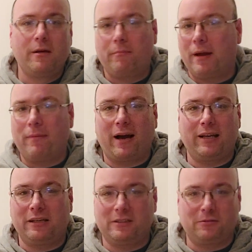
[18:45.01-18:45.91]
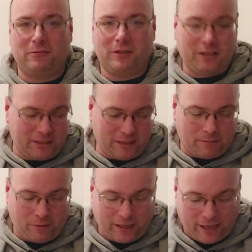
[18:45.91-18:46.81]
My body doesn't really accept
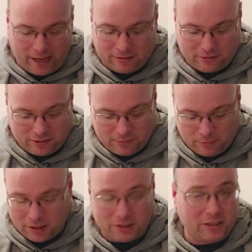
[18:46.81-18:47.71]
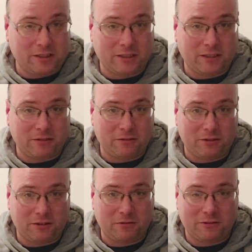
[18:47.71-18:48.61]
White Castles as much as it used to,